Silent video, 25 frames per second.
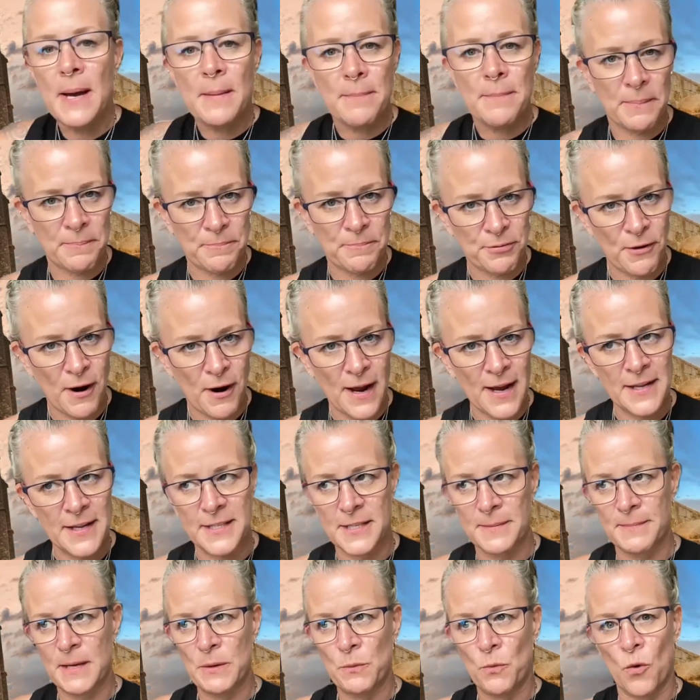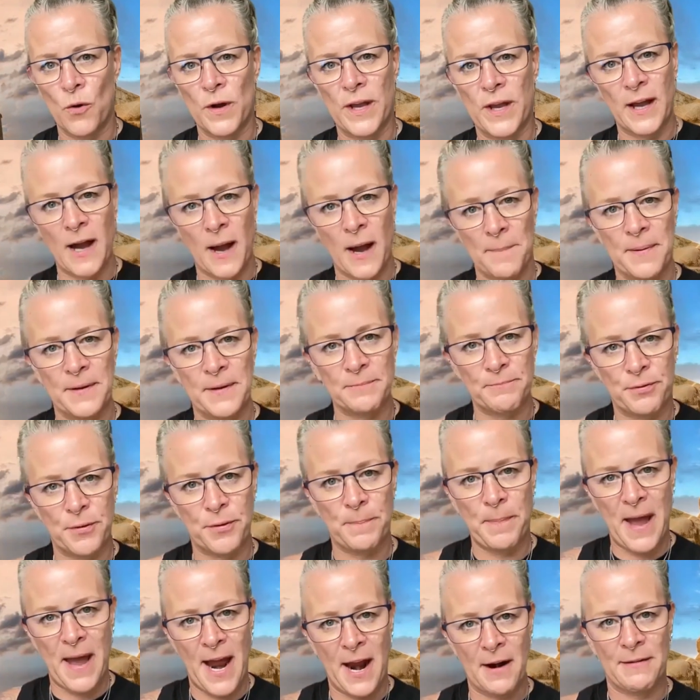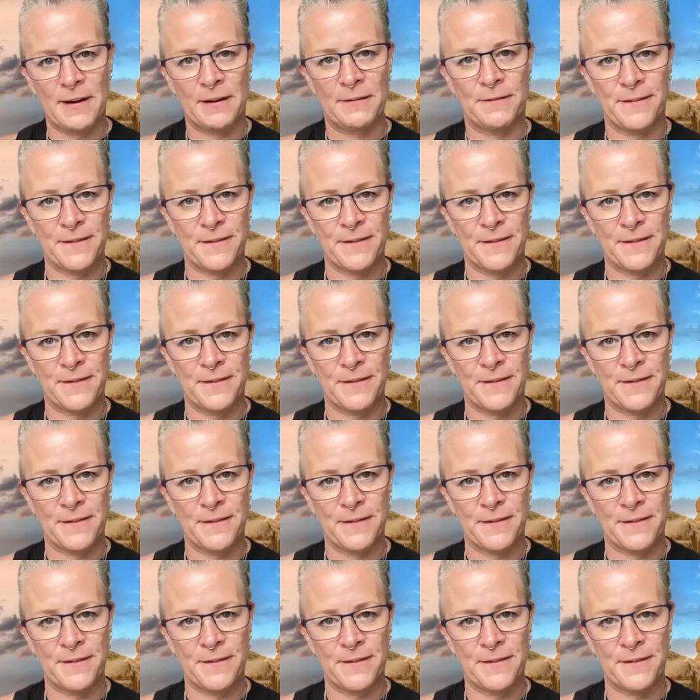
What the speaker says: but prior to me walking up and preparing